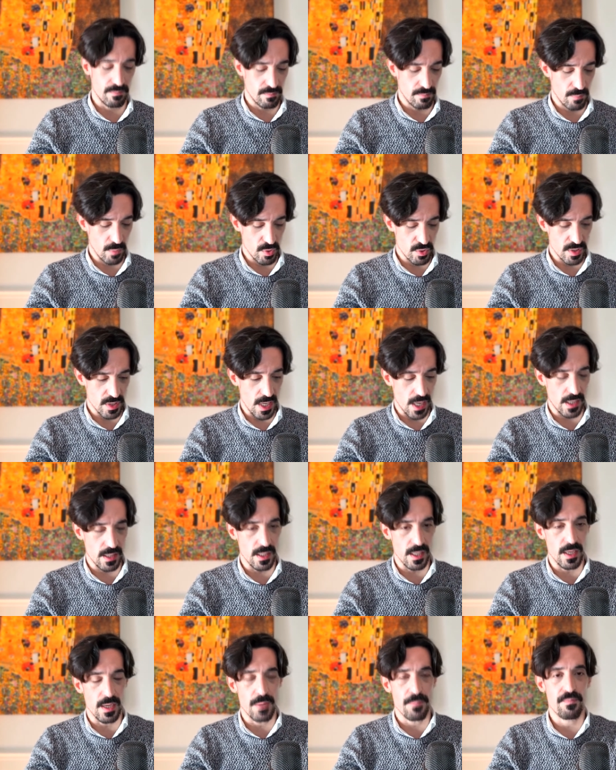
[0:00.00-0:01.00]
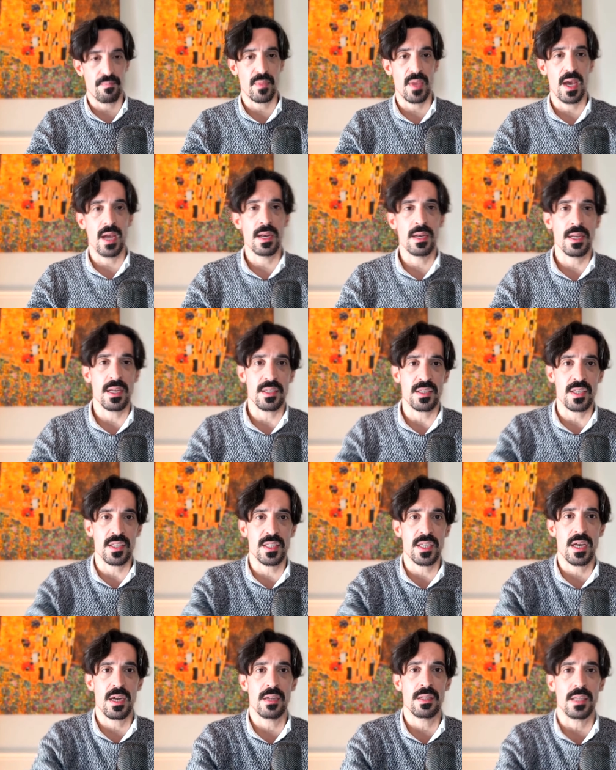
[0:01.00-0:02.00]
most likely
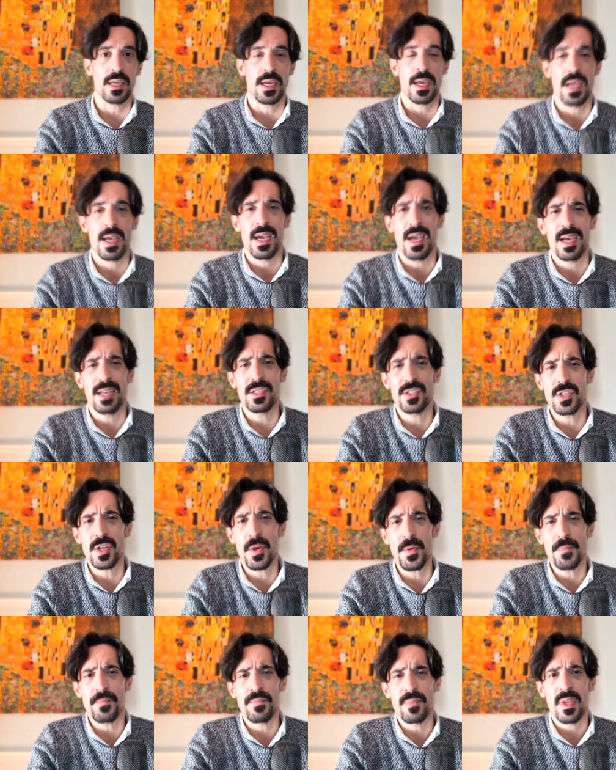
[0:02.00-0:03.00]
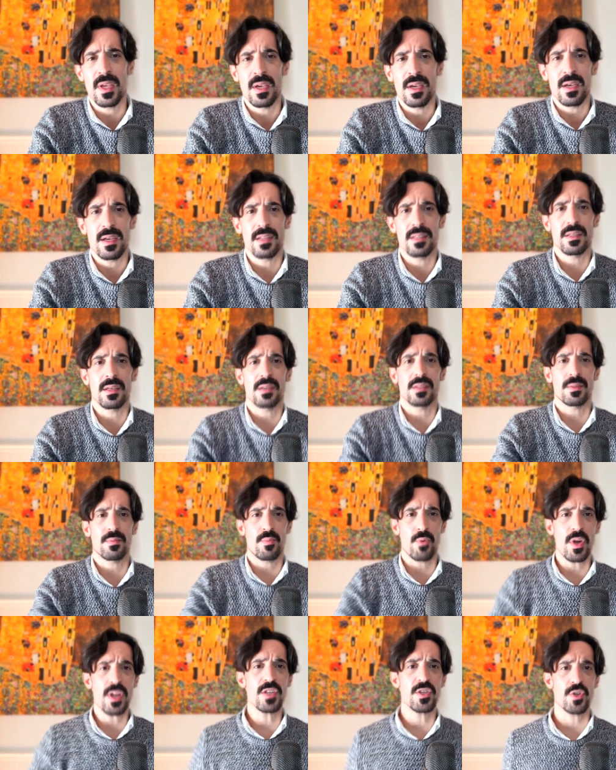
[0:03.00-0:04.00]
unnecessarily. And so the
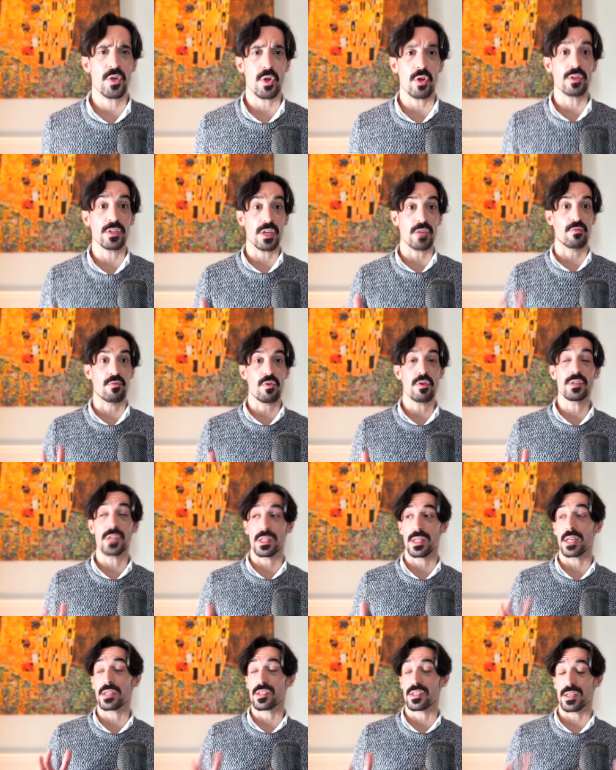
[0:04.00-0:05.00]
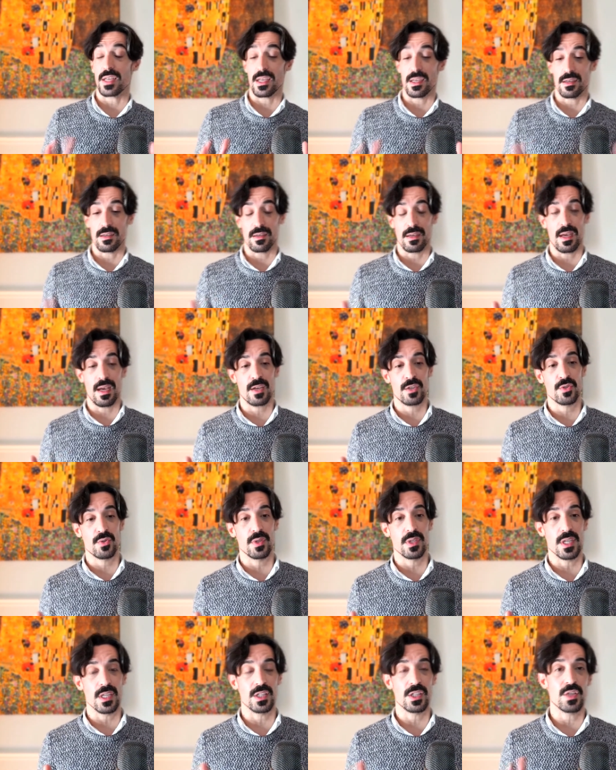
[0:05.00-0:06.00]
brain is not all that wrong, and that's
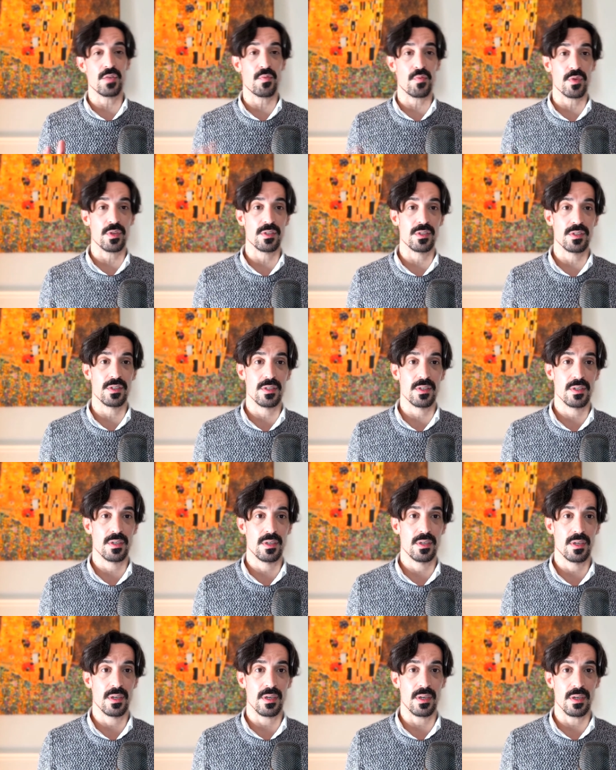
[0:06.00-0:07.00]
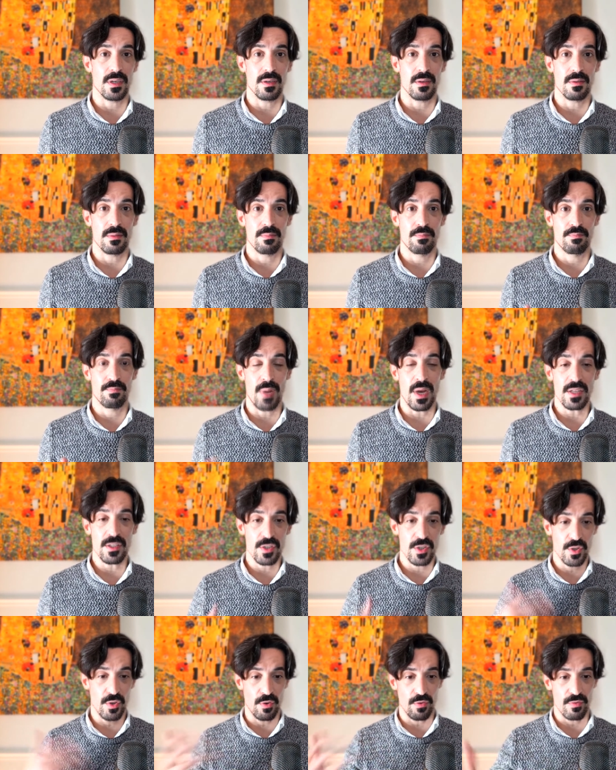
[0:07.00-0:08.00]
actually a different
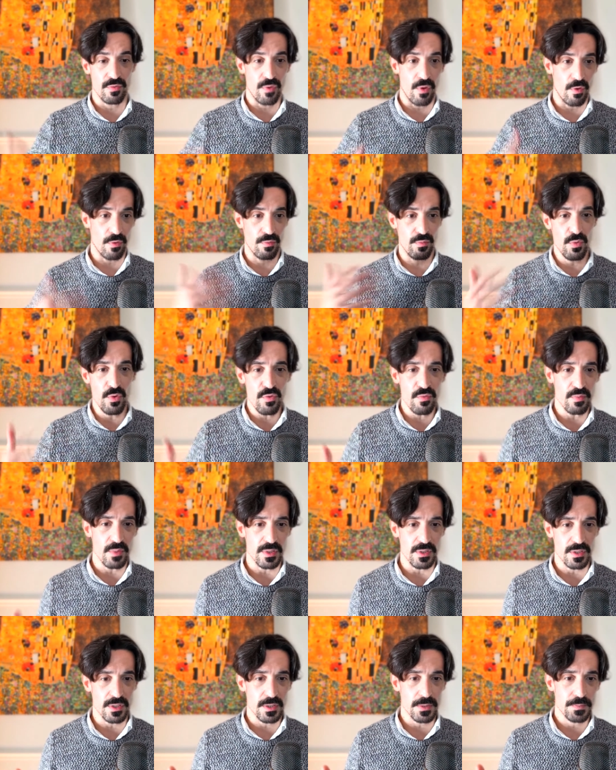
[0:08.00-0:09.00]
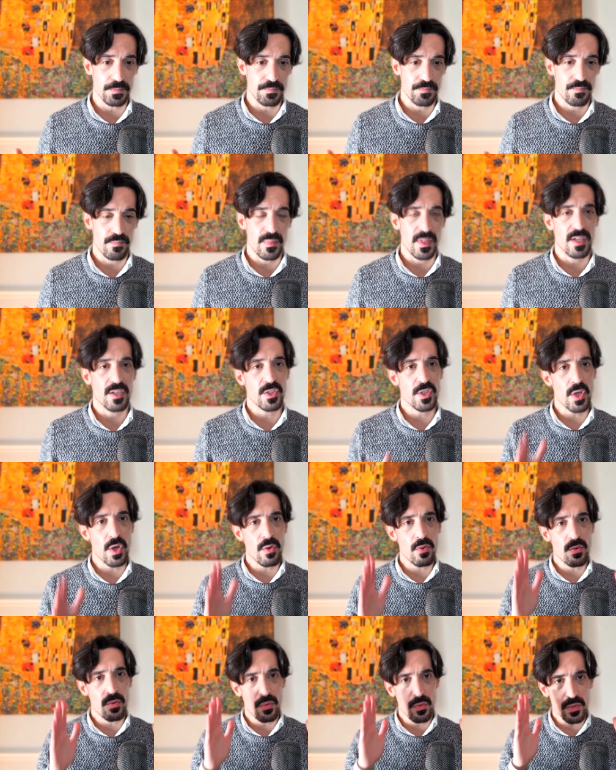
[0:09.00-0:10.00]
pattern of movements.
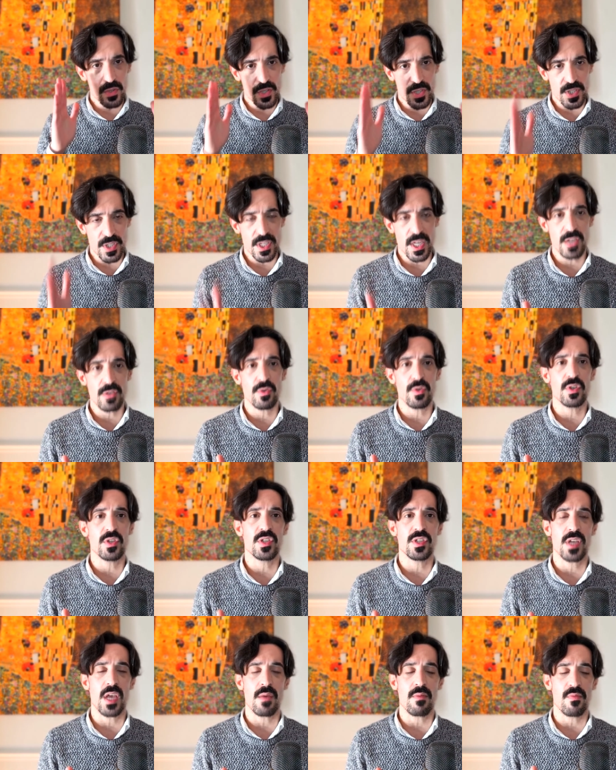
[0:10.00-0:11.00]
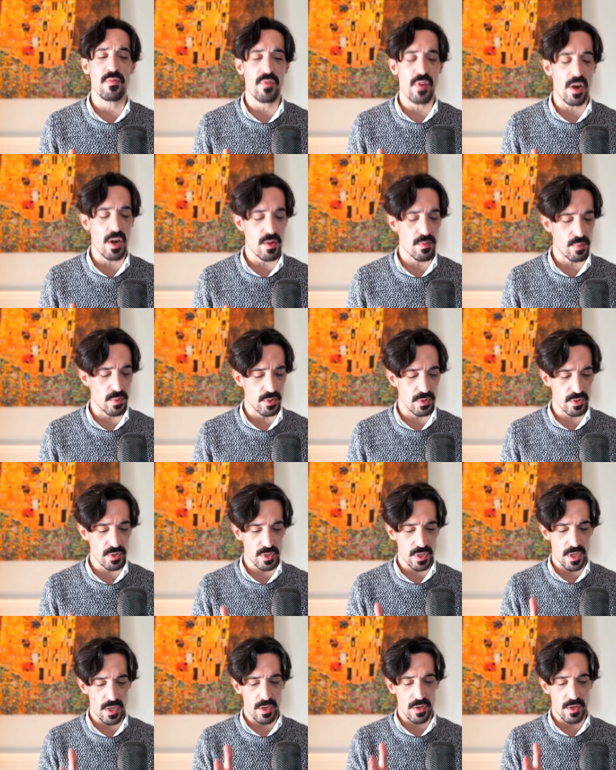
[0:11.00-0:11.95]
So stick to the same variables,